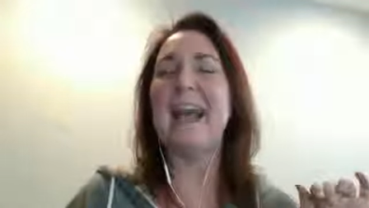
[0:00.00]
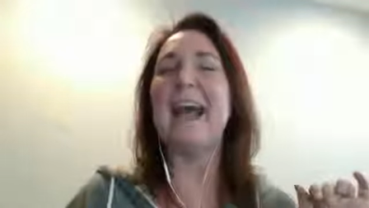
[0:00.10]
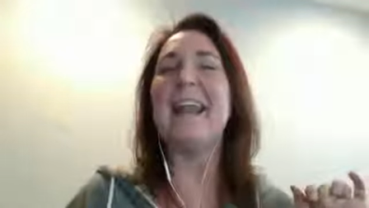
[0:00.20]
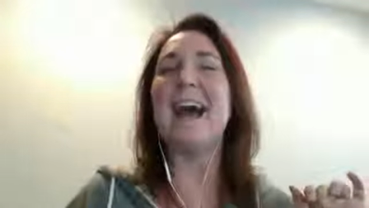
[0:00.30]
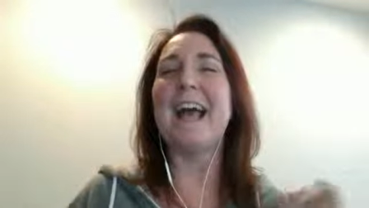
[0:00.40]

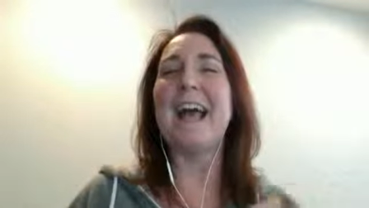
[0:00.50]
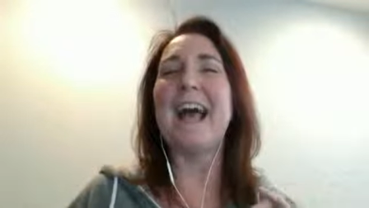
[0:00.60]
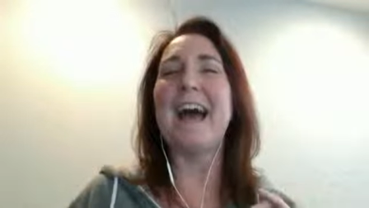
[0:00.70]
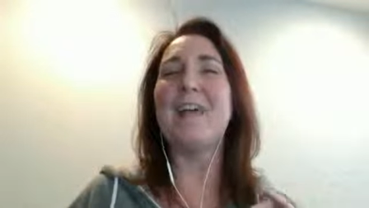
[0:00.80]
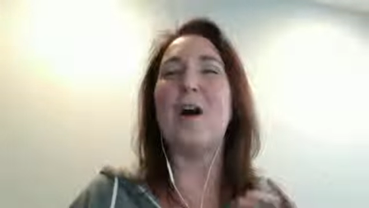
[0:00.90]
and I
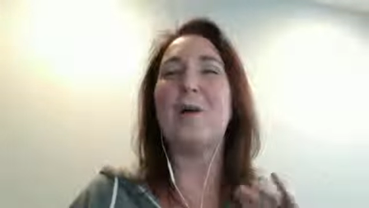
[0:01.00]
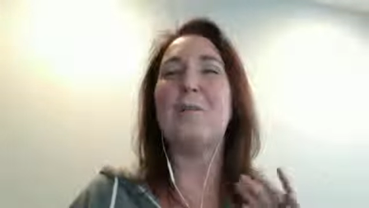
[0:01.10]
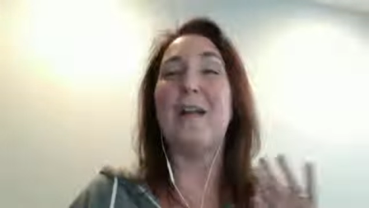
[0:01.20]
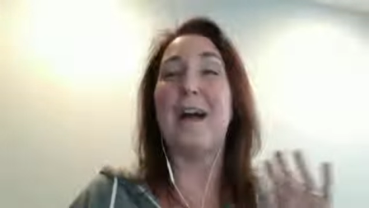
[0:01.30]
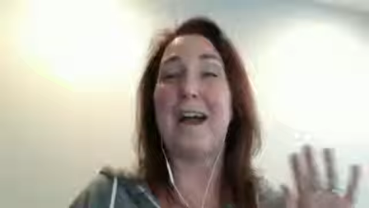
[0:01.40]
had a
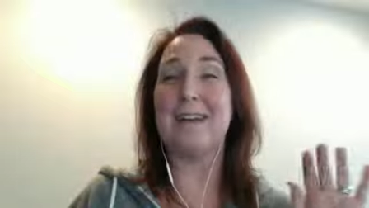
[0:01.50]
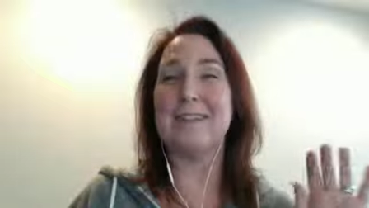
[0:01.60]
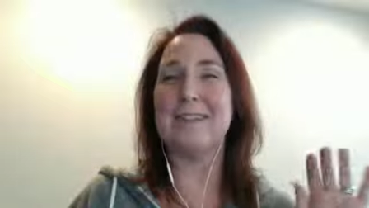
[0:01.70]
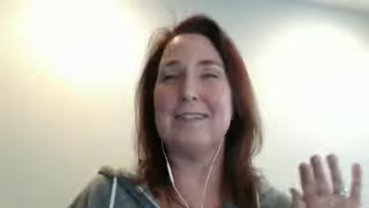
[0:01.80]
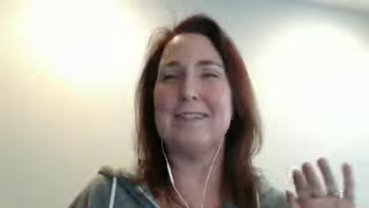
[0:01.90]

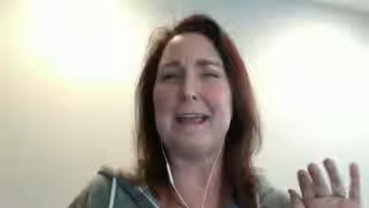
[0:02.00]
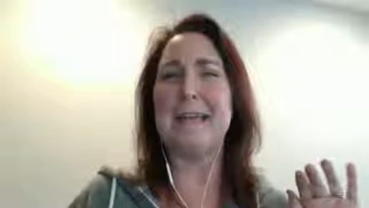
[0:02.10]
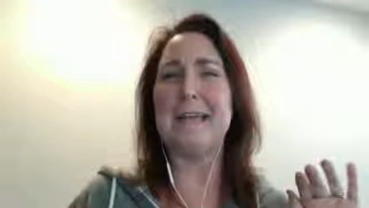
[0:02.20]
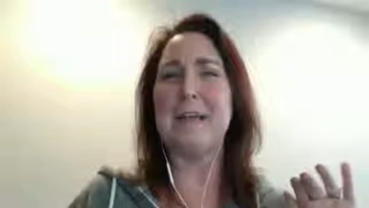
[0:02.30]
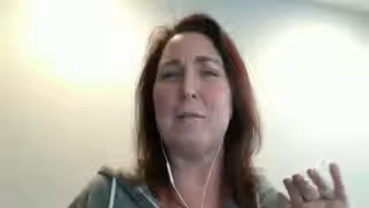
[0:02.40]
blast
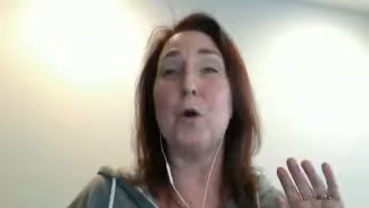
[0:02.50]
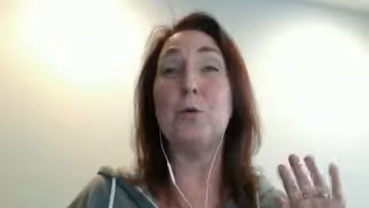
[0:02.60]
sending him